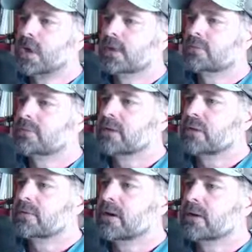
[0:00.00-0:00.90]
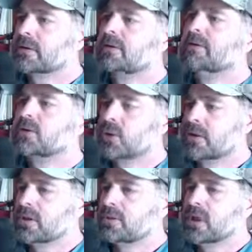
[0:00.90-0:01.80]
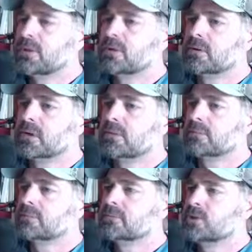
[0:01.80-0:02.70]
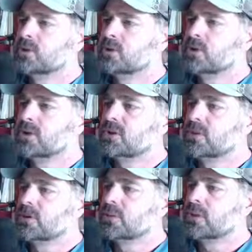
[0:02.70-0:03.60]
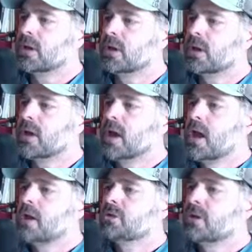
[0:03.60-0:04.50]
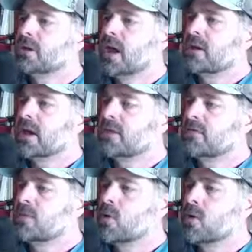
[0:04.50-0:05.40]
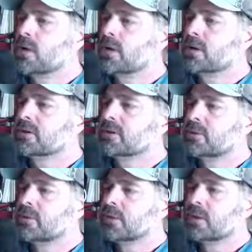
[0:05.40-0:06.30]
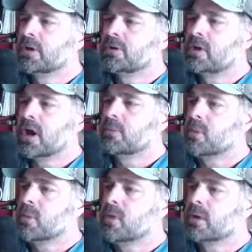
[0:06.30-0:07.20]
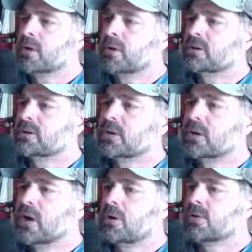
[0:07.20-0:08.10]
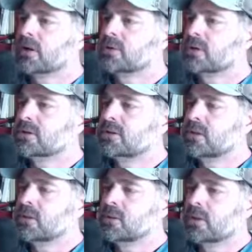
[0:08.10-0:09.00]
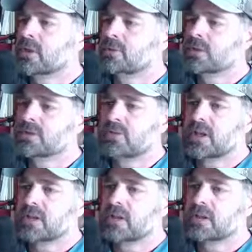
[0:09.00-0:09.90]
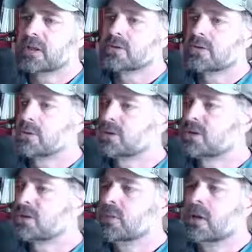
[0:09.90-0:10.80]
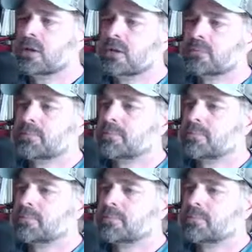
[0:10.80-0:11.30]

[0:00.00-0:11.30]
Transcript: I joined this table, join zone to play. So the 994 is a pretty dry board. It's really hard for him to continue with it, much of anything there. So we're just c-betting